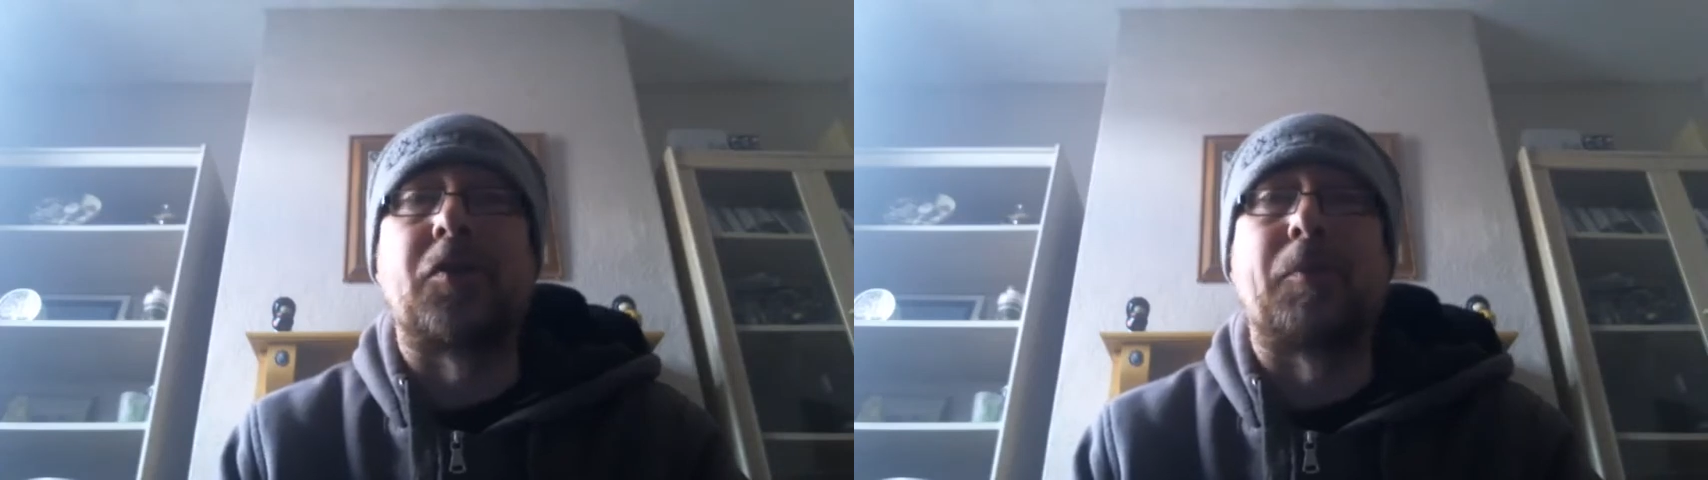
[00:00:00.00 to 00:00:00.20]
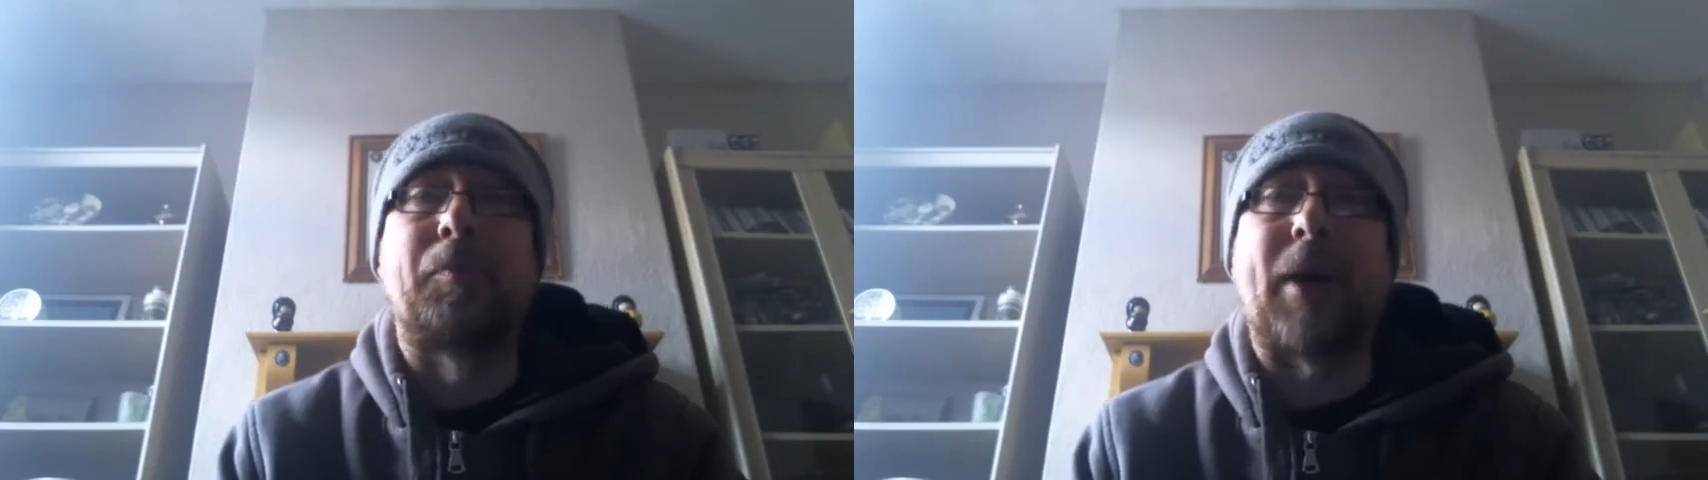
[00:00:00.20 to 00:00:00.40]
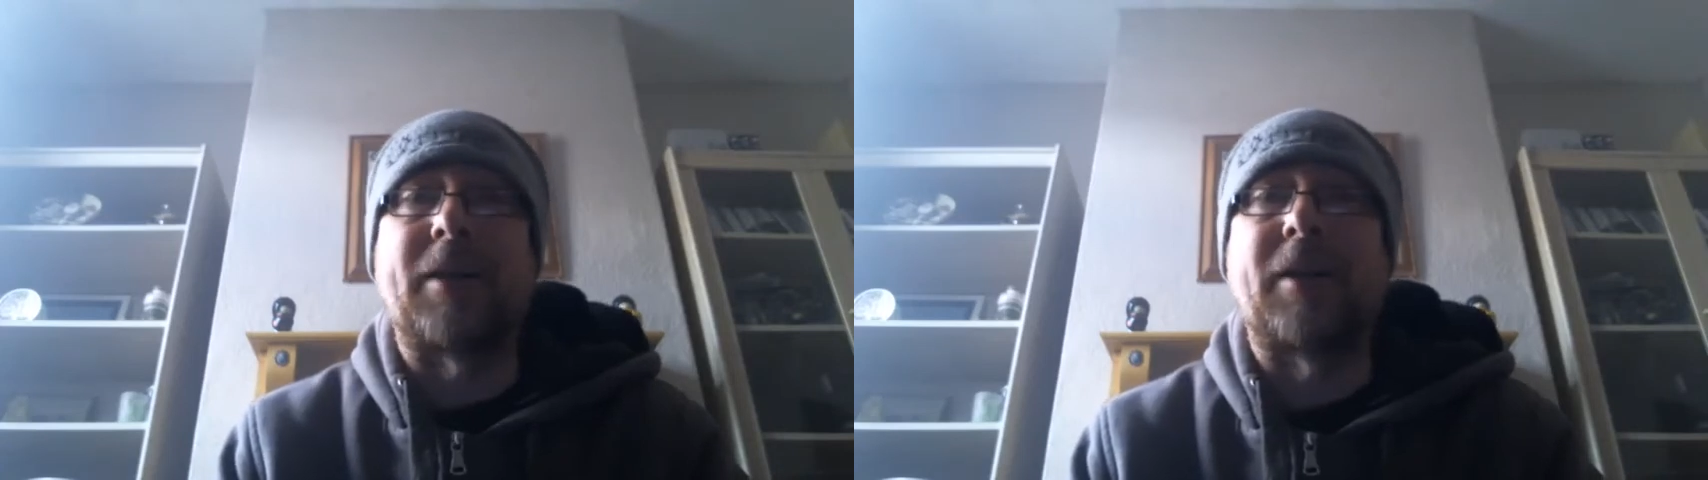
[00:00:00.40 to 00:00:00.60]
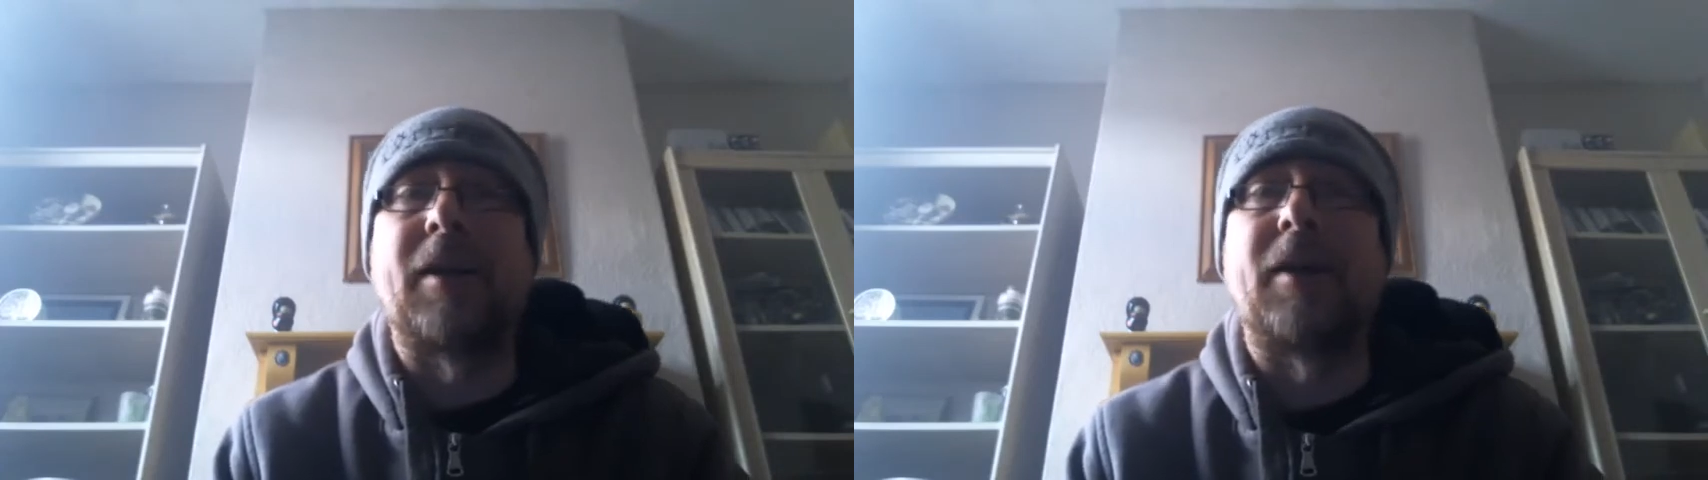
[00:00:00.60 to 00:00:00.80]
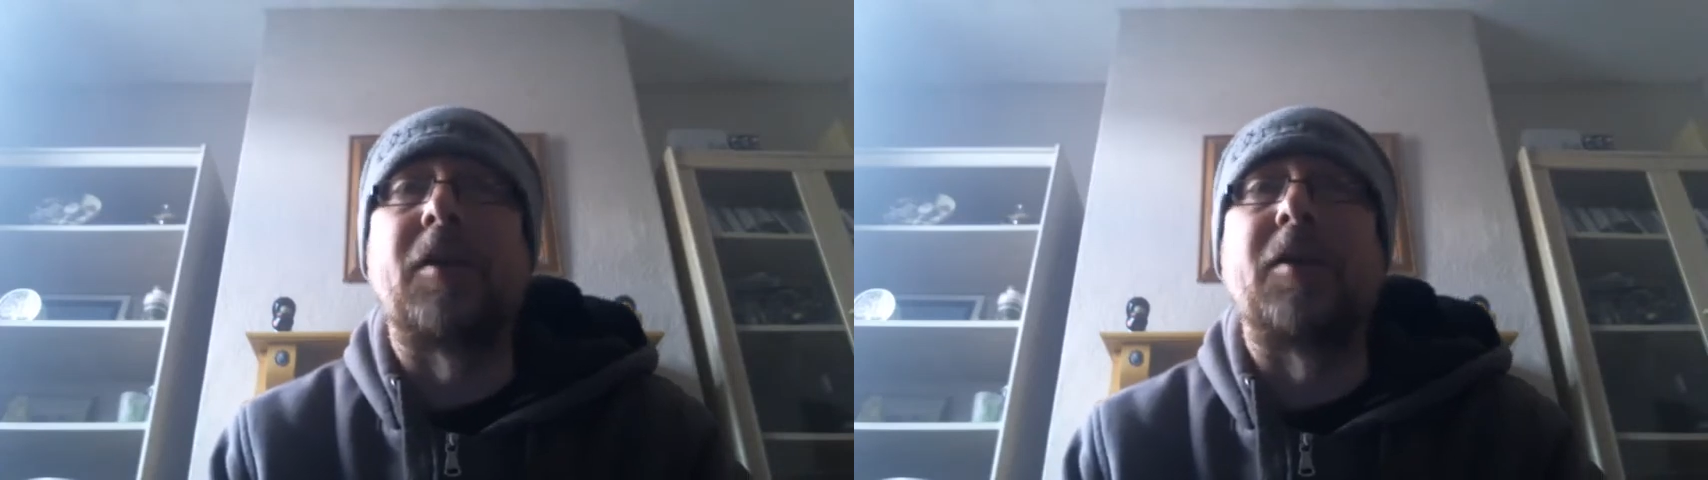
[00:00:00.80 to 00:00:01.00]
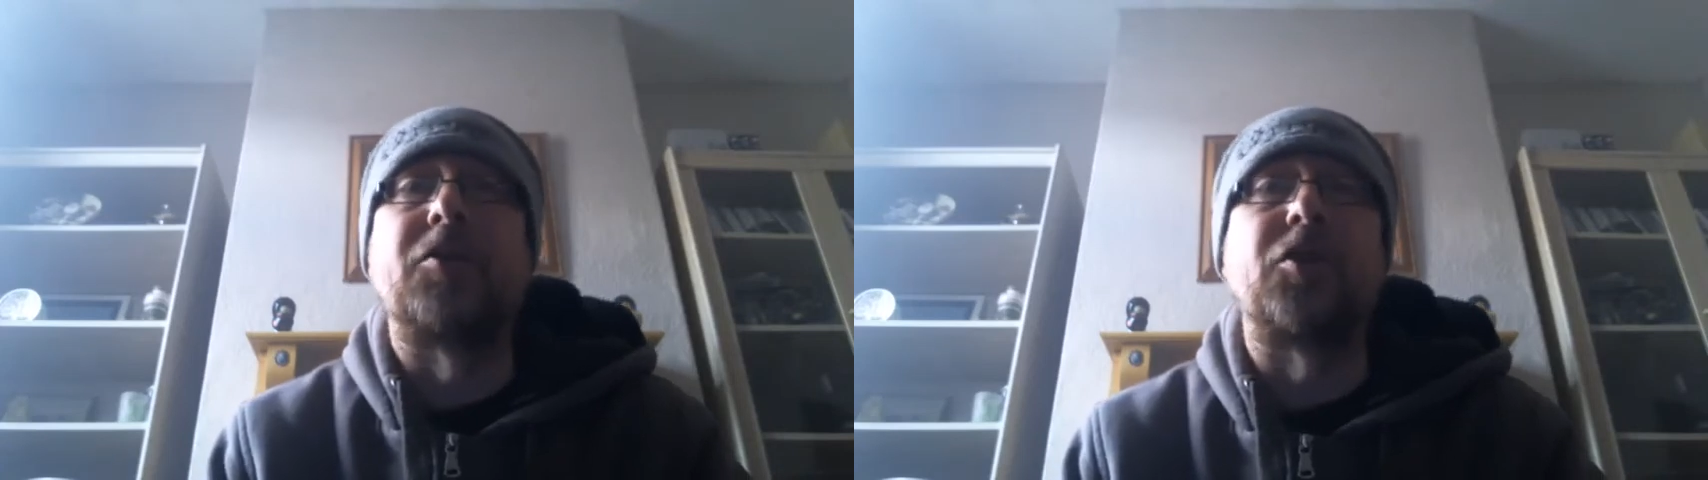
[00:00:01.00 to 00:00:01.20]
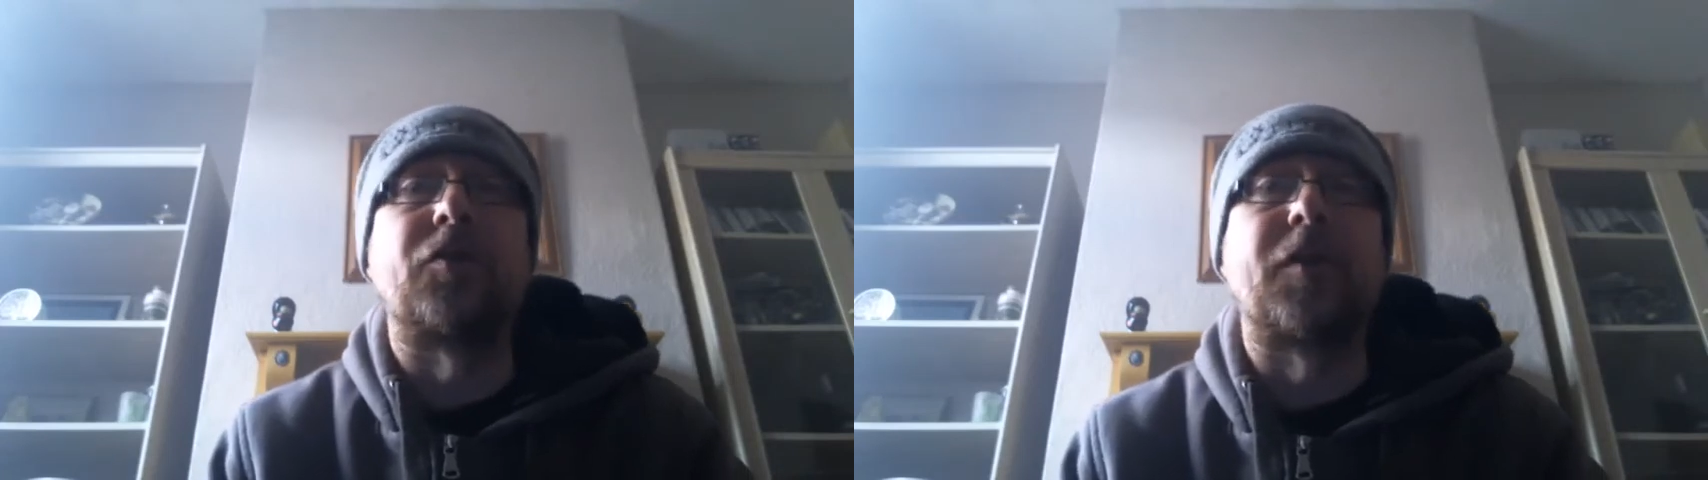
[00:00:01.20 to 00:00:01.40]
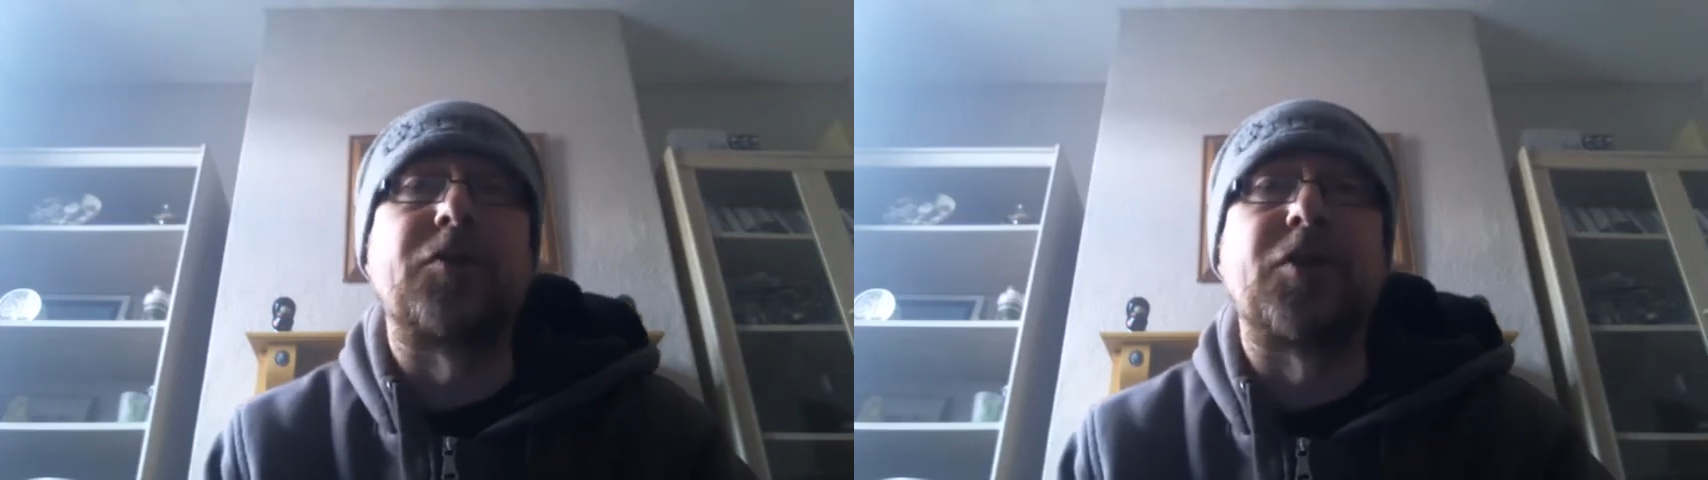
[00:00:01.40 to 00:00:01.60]
the Bad, the Ugly, the Juice
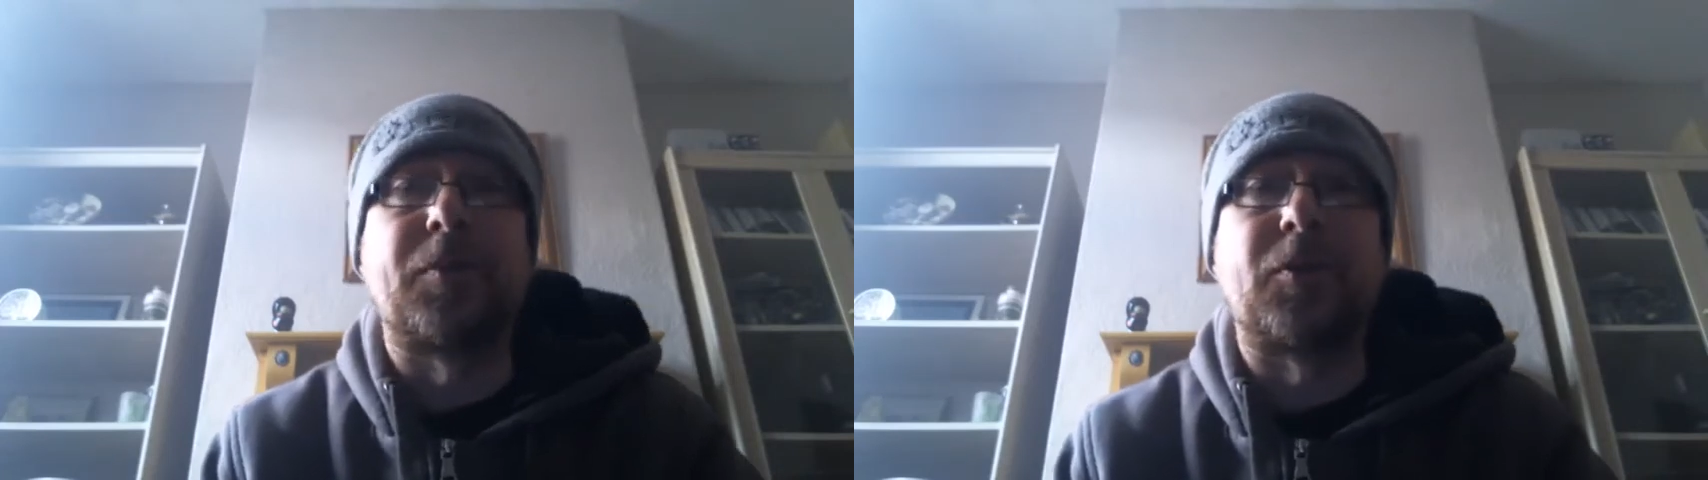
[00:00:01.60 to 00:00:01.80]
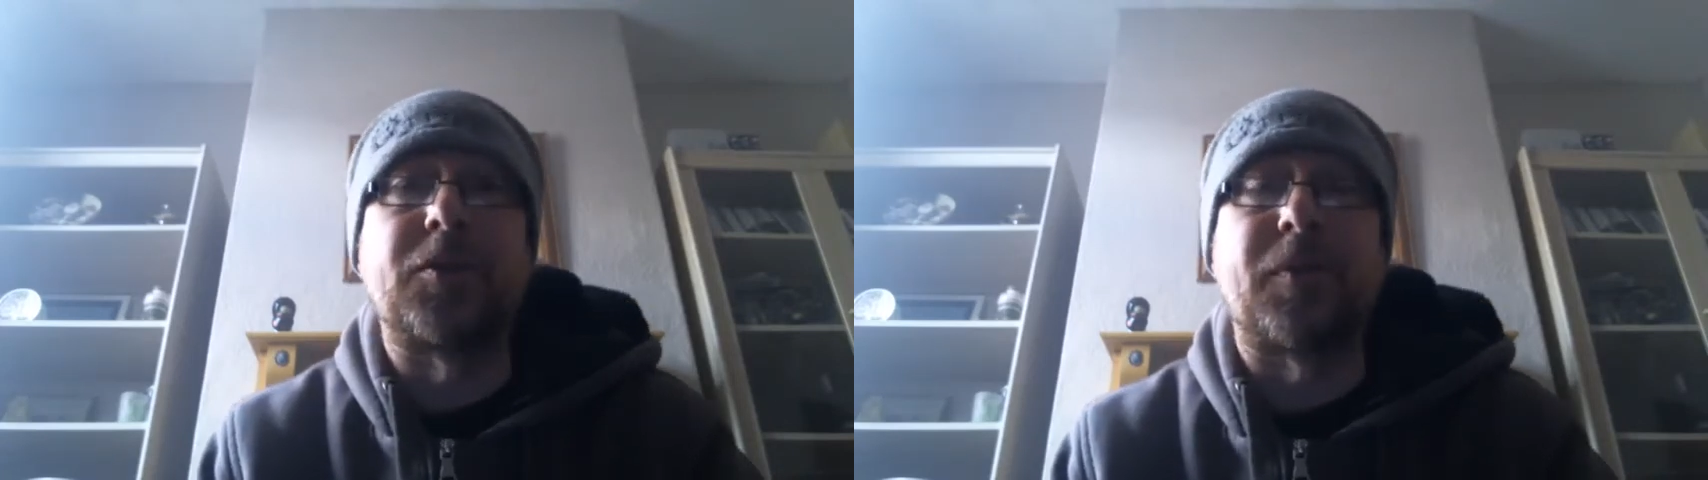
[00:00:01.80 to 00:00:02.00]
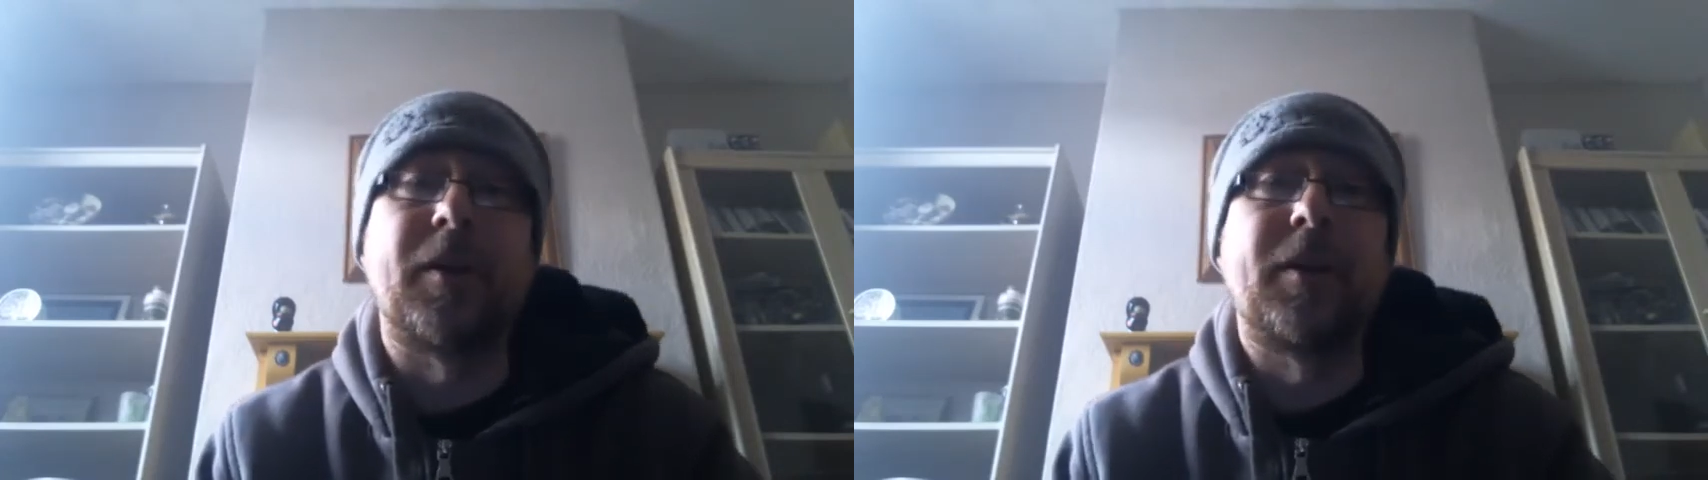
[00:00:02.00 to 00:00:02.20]
Review Show, Butch Boy,